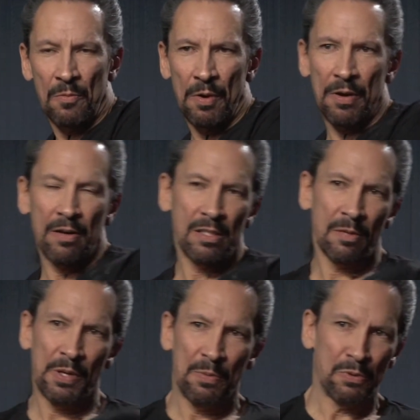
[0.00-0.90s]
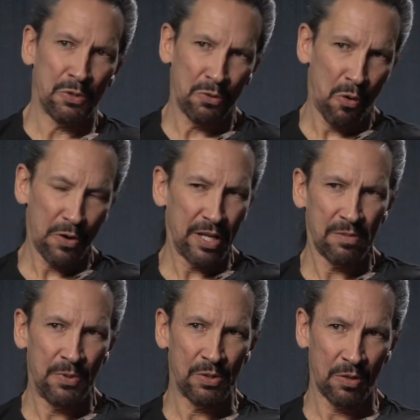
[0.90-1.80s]
we were hearing some of the most
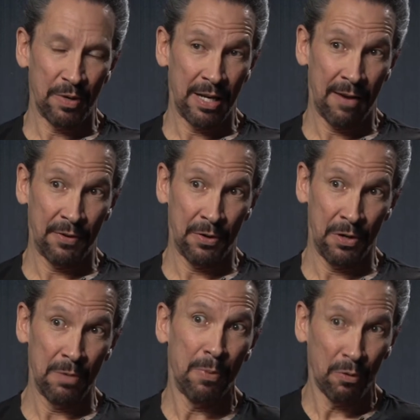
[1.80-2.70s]
glorious music we had ever heard,